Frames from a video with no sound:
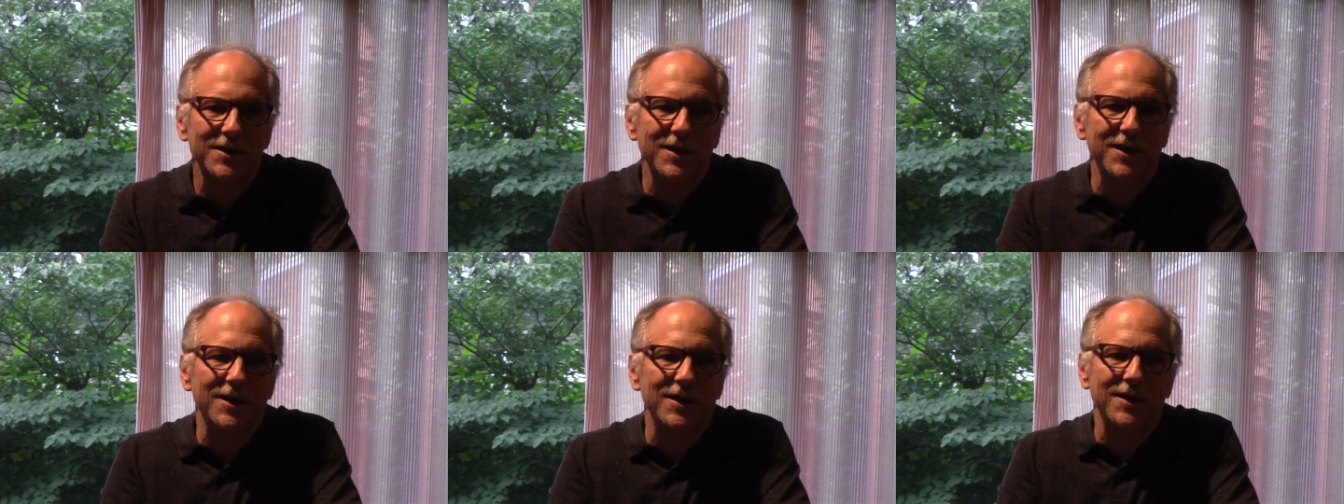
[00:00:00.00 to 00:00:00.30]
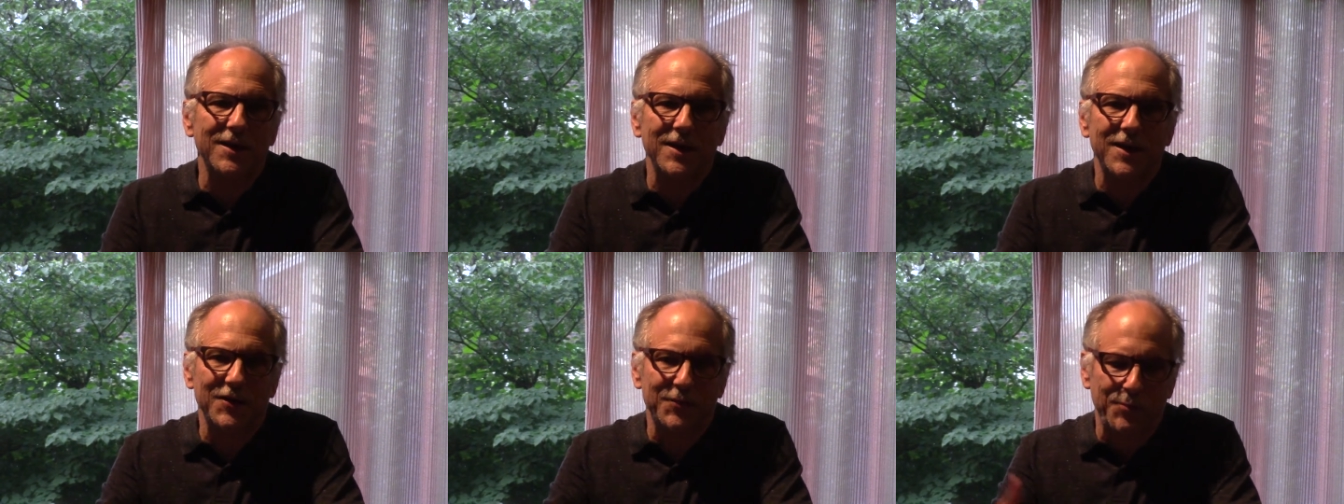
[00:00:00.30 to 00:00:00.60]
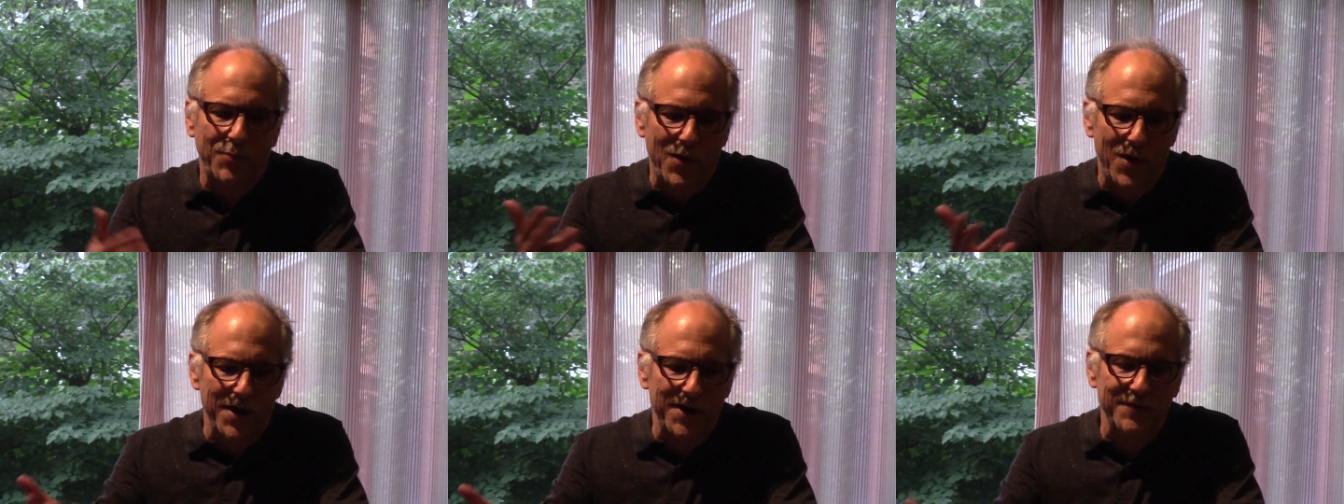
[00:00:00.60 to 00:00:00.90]
as
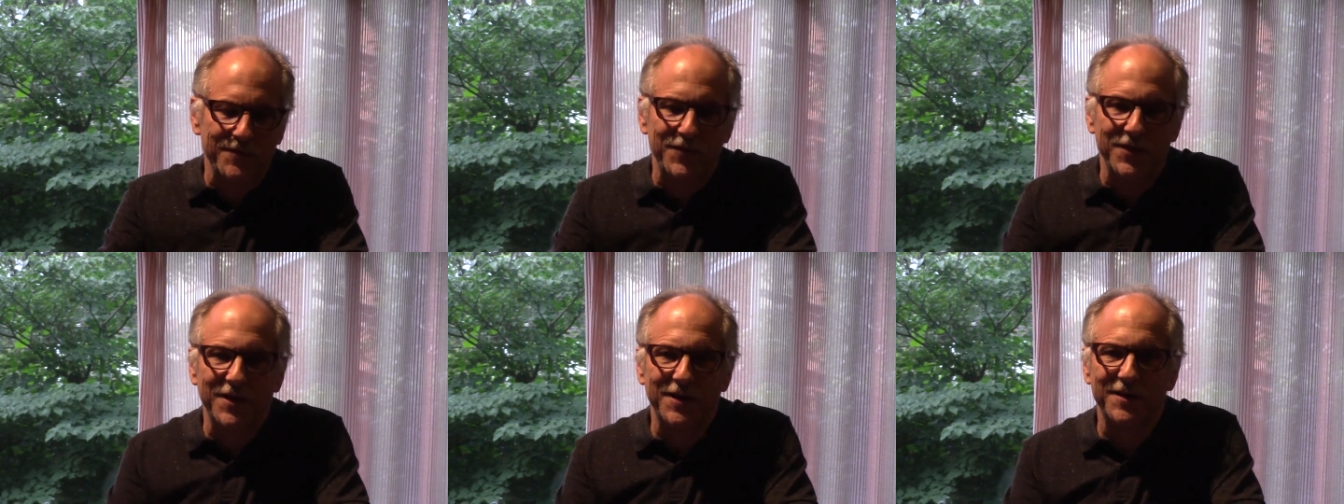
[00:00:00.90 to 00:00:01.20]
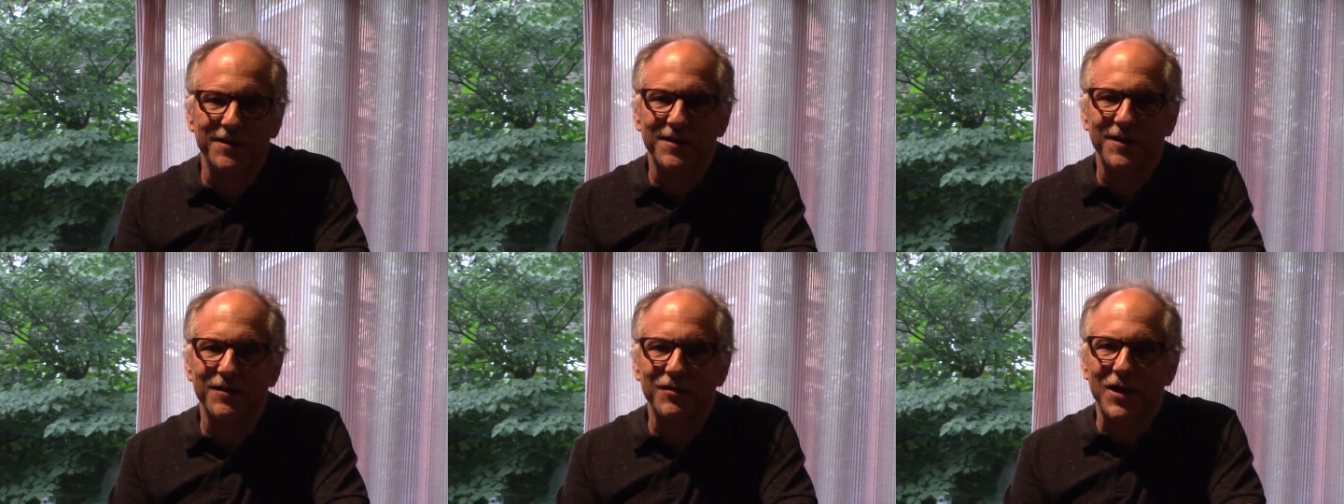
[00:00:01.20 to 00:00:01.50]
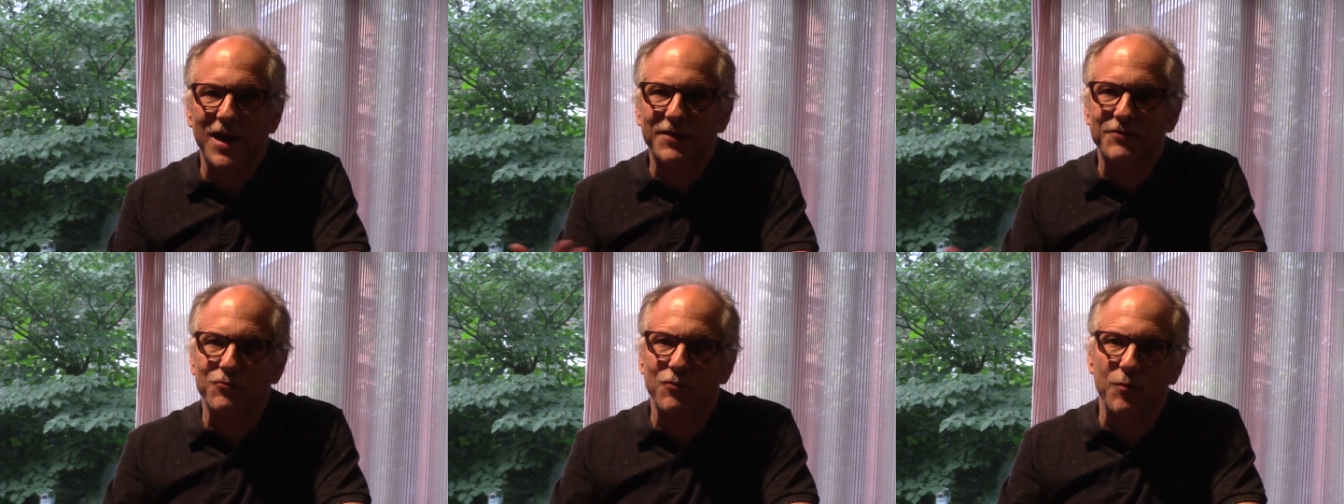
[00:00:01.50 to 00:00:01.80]
part of the
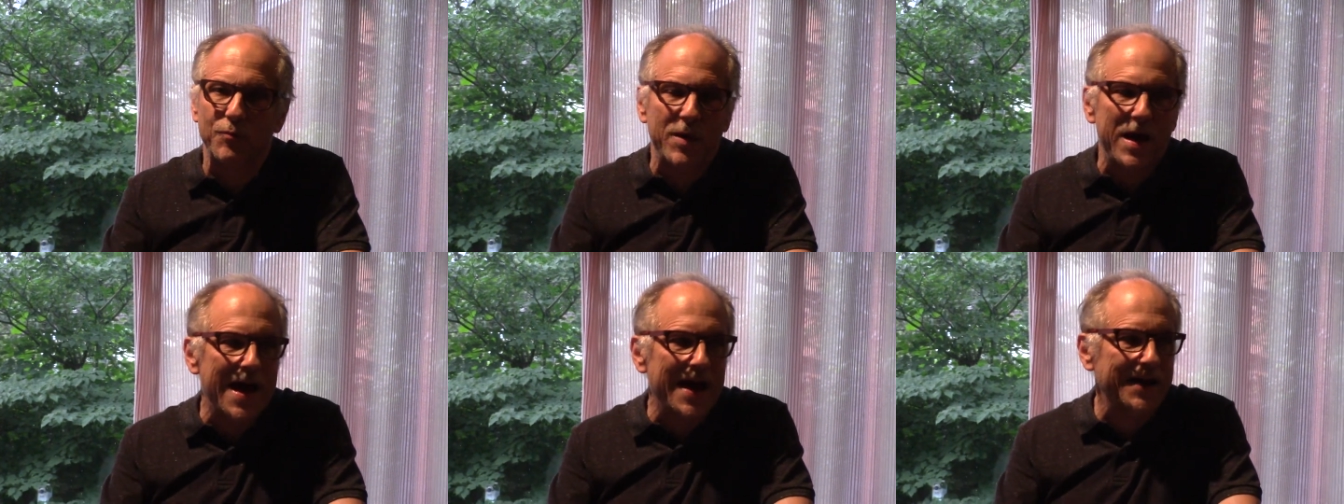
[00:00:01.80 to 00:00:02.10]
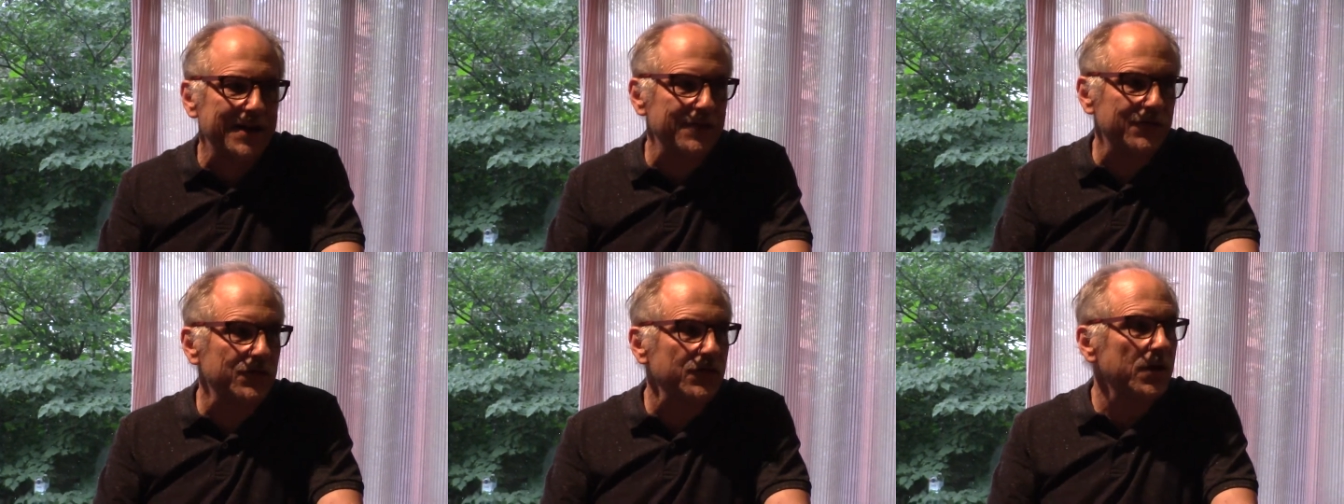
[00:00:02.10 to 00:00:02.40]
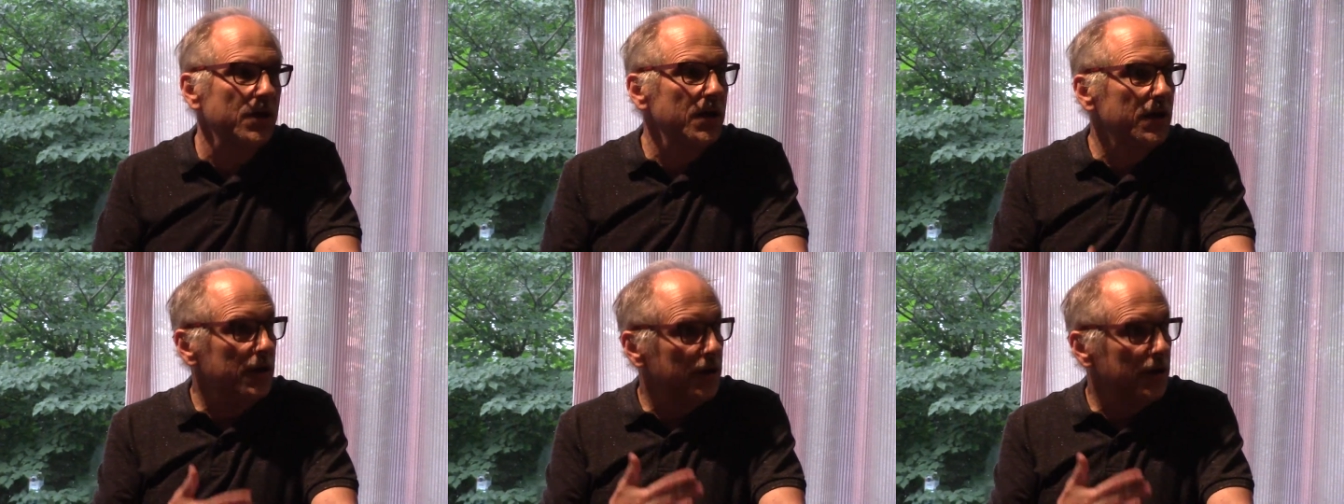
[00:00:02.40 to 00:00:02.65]
electoral package